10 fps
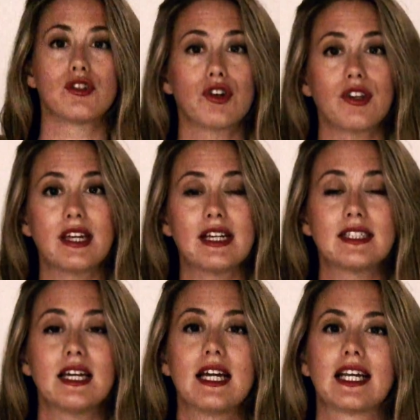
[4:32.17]
Truth
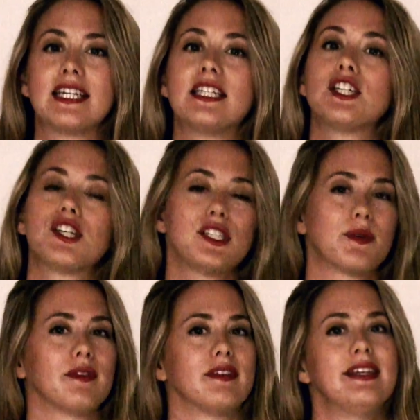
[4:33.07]
is, conditions
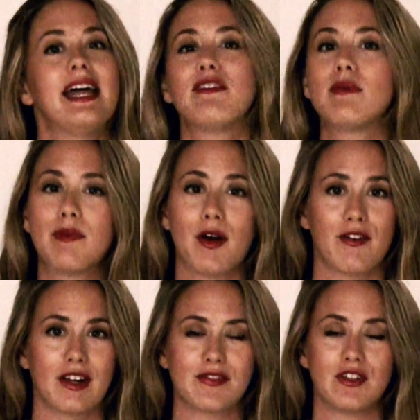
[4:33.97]
will never be perfect